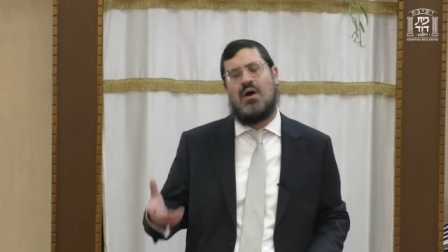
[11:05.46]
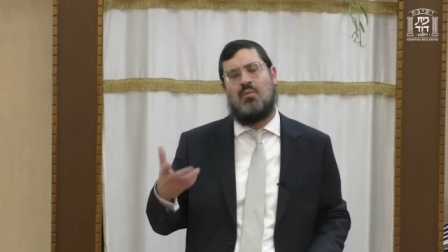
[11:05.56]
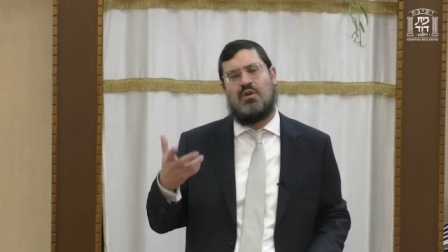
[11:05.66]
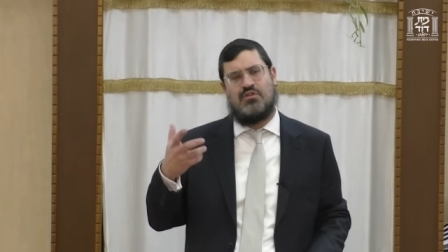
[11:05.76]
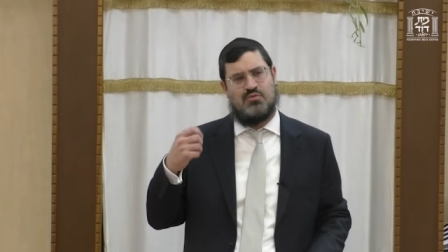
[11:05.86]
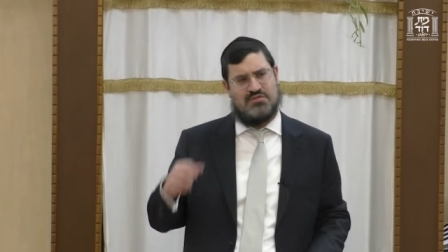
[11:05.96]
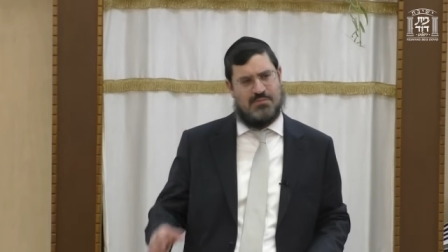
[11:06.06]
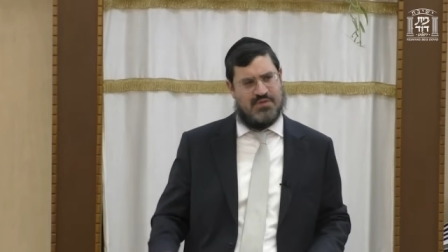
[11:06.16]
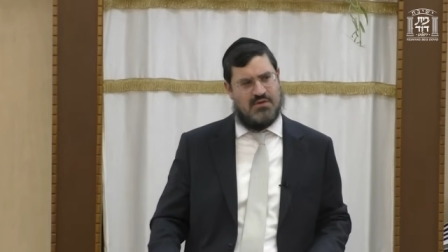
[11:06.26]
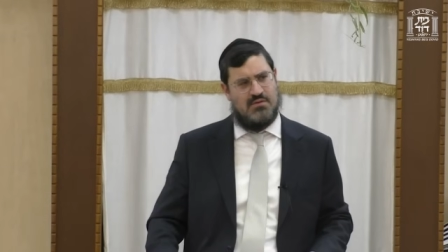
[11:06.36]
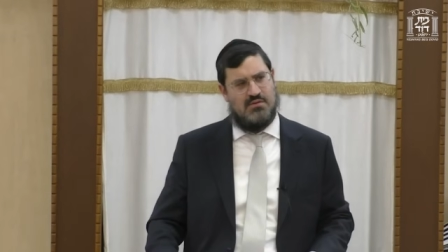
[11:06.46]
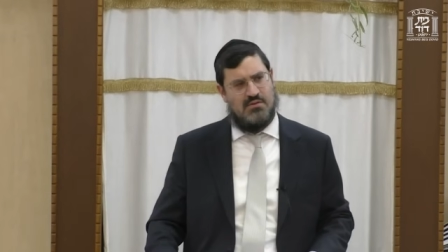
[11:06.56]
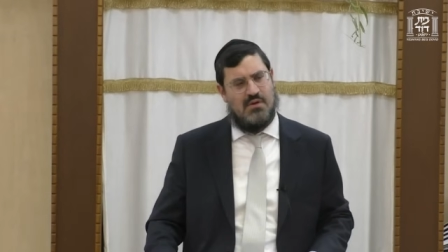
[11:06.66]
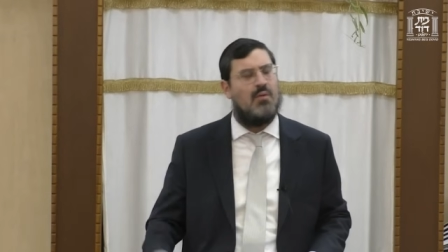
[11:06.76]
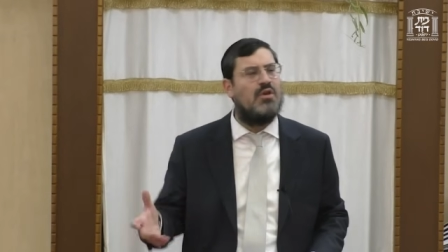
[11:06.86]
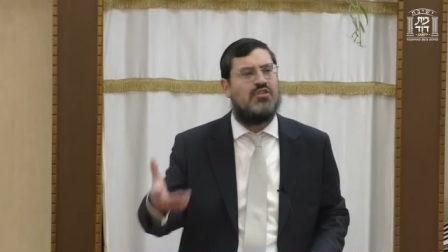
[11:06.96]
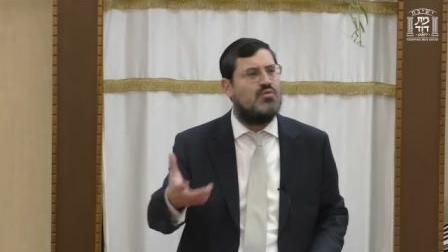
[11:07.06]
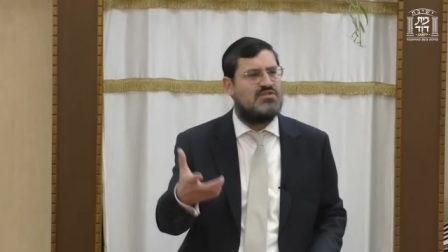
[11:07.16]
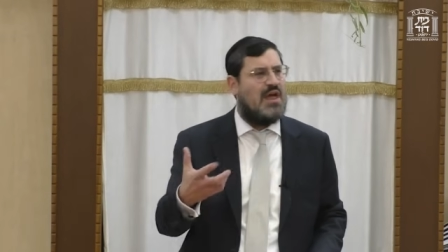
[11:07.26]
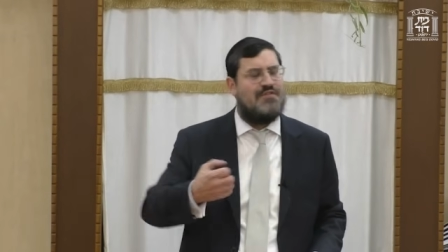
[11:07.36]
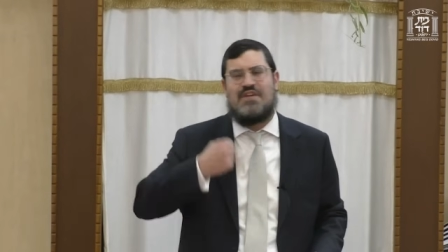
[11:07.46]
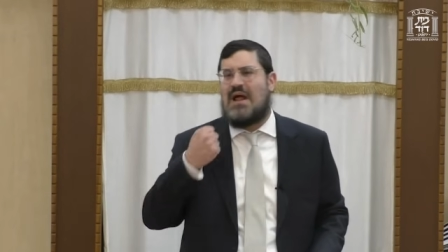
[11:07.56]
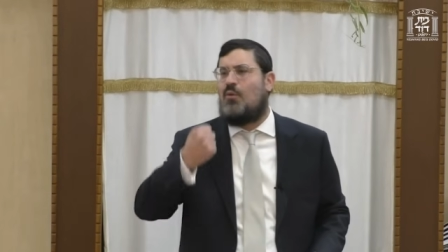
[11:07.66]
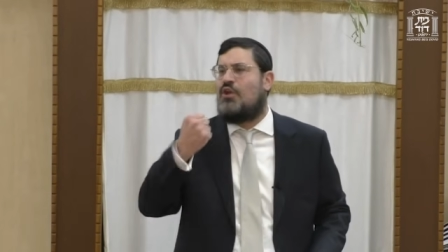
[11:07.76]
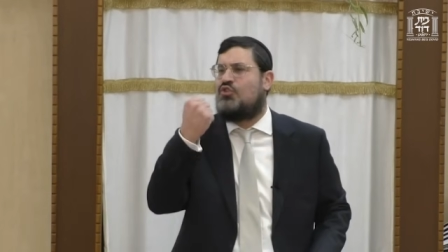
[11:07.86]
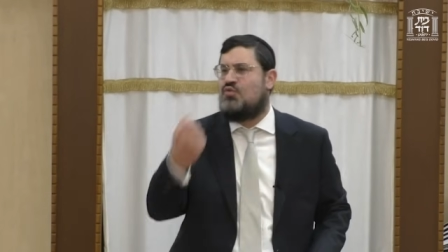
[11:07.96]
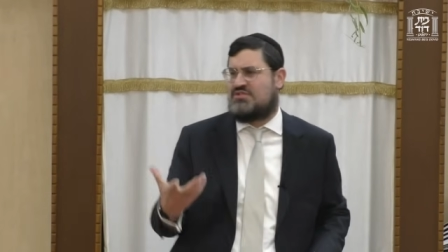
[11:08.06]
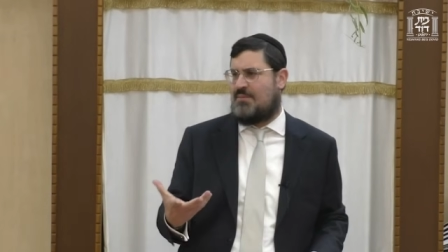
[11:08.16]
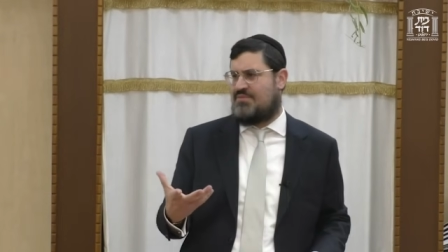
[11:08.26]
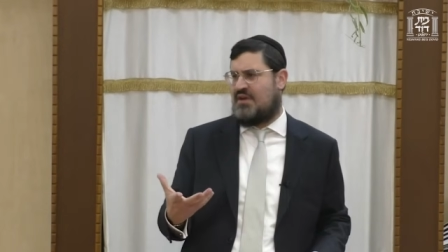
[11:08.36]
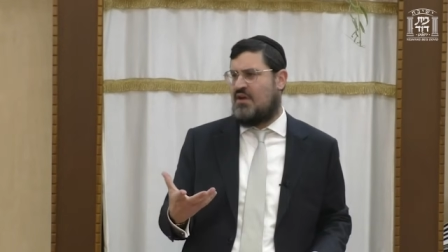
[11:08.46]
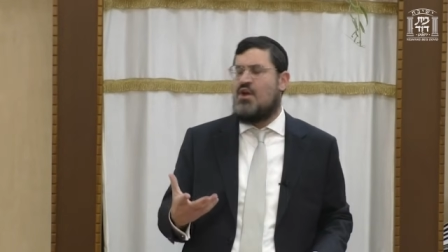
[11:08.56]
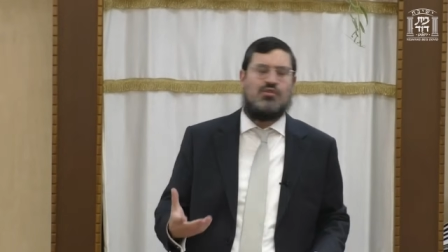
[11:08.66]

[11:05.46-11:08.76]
I want to do something. I want to do. I feel I want to do something.